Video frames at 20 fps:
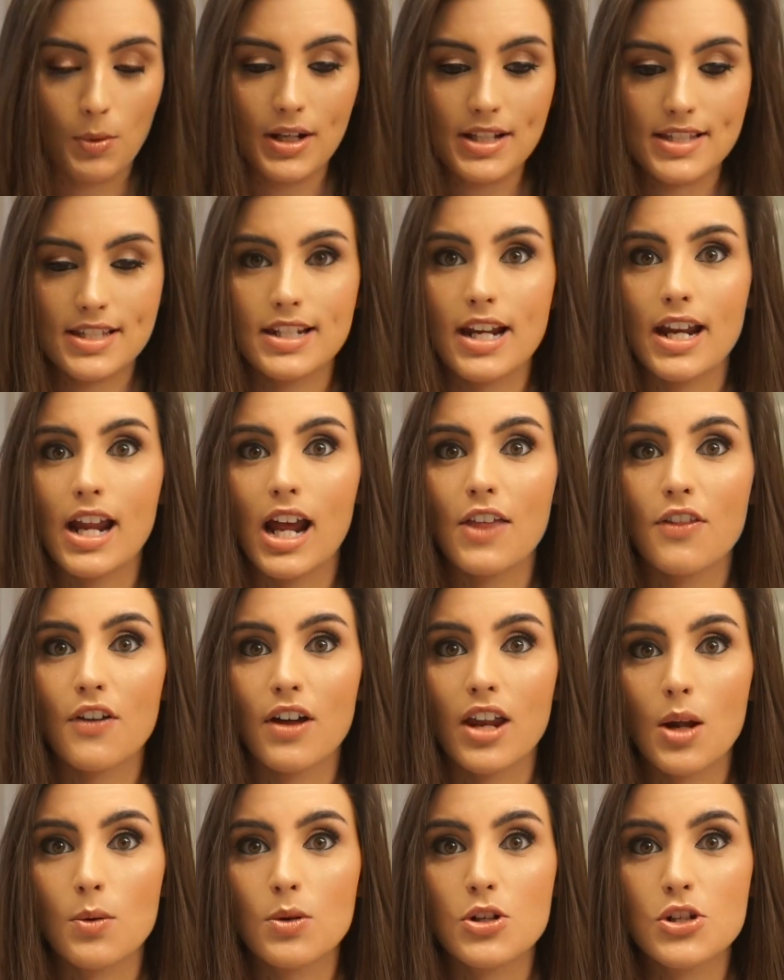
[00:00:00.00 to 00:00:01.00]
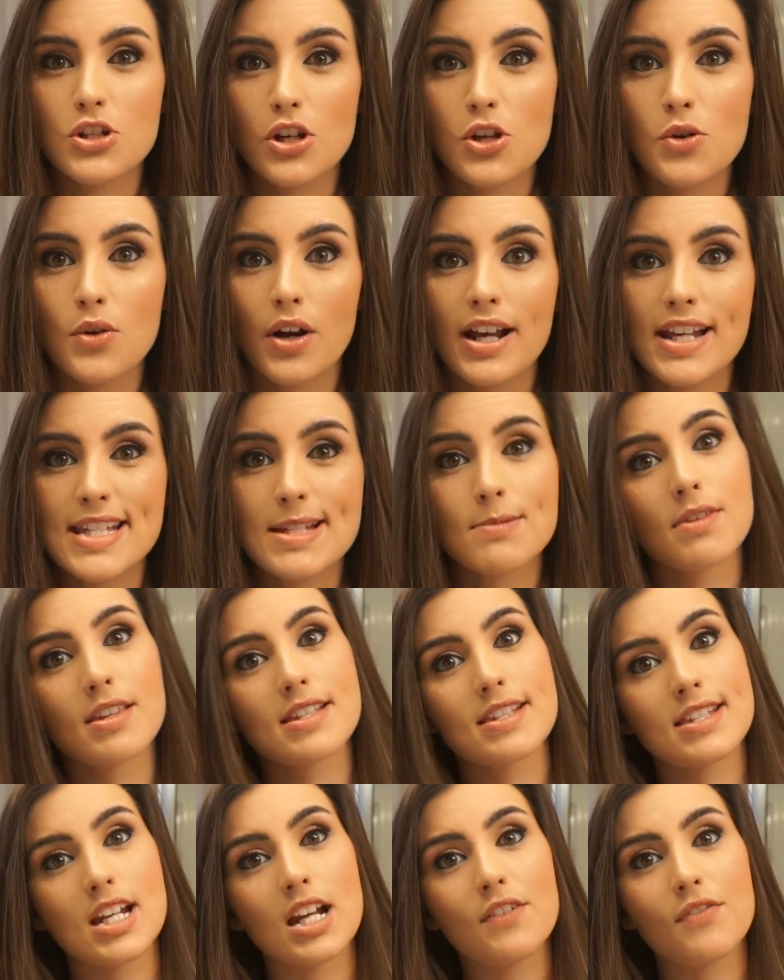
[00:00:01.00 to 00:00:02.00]
But today I thought I would show you guys some of
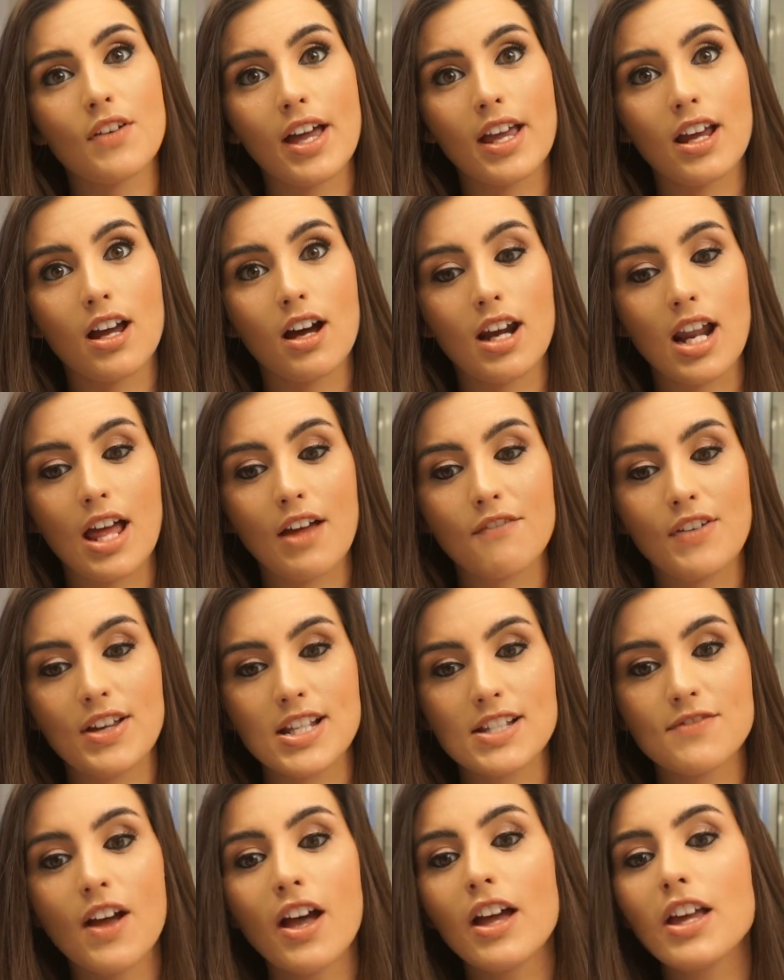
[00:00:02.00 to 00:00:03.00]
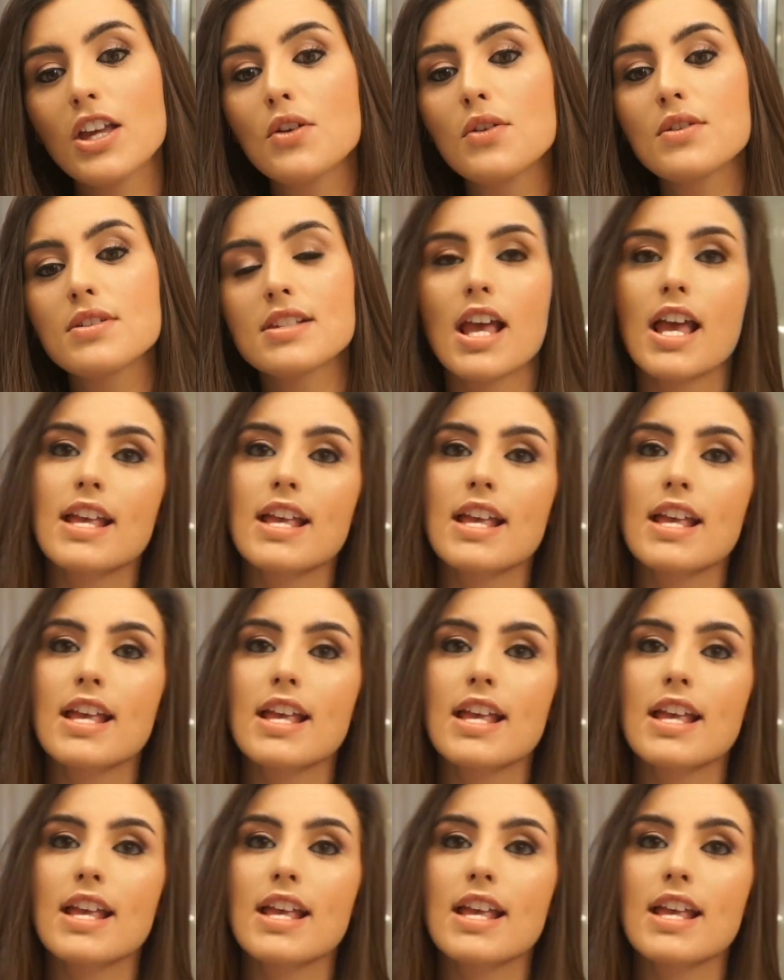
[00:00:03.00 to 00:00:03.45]
the stuff I got at Face Values